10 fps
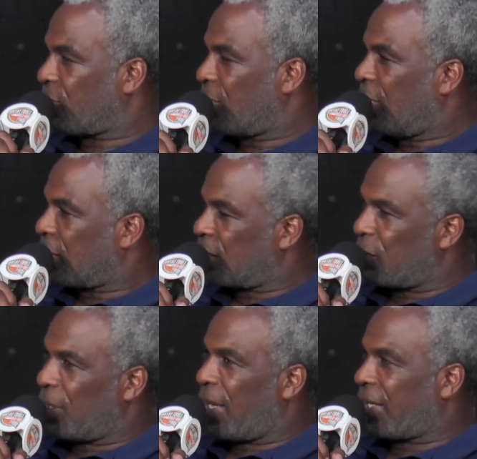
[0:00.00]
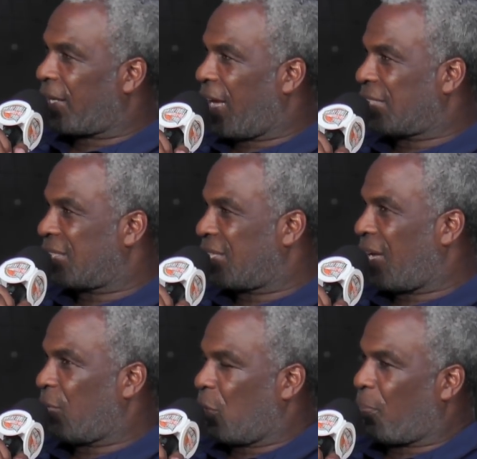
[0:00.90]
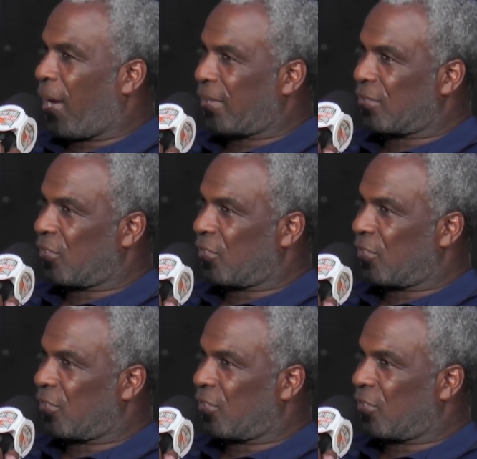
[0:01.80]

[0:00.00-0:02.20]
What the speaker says: Mm-hmm. There were a lot of guys said, "Nah, we don't practice